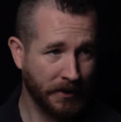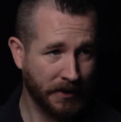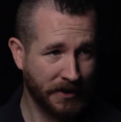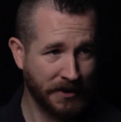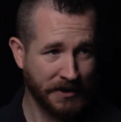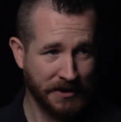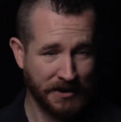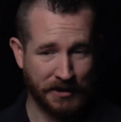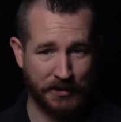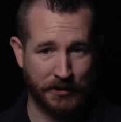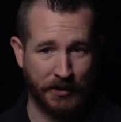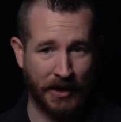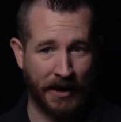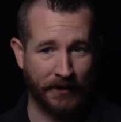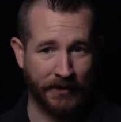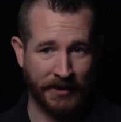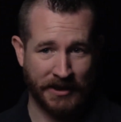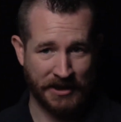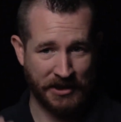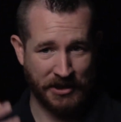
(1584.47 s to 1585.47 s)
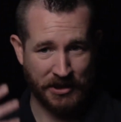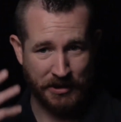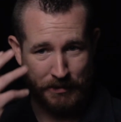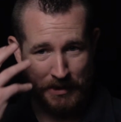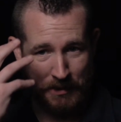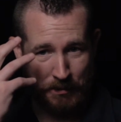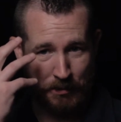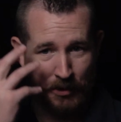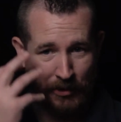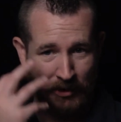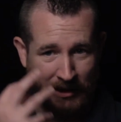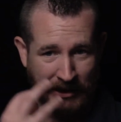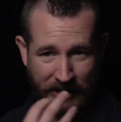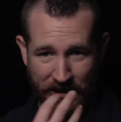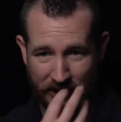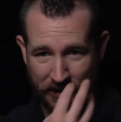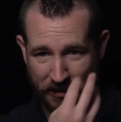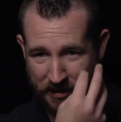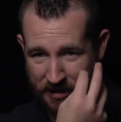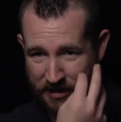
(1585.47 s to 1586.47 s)
because gravity should be
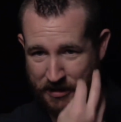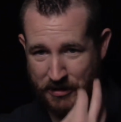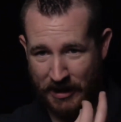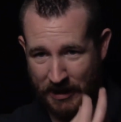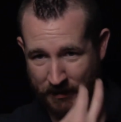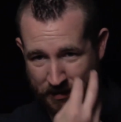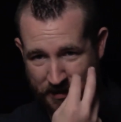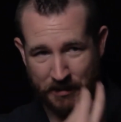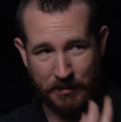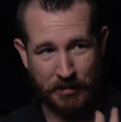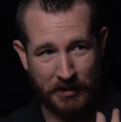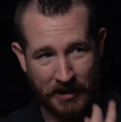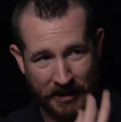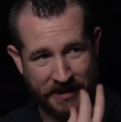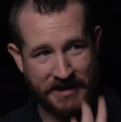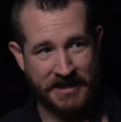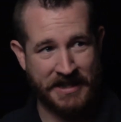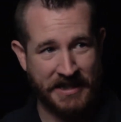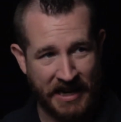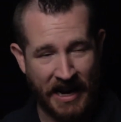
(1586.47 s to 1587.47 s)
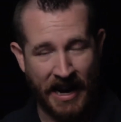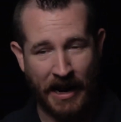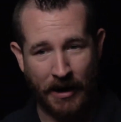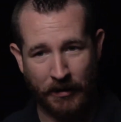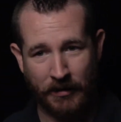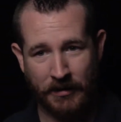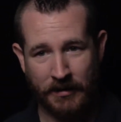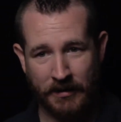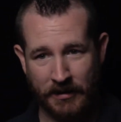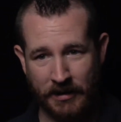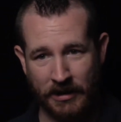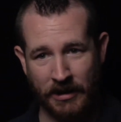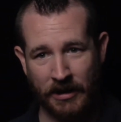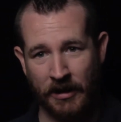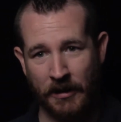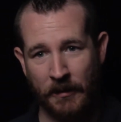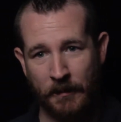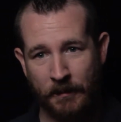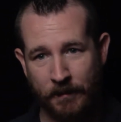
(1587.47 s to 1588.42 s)
pulling those drops of blood down right. You know,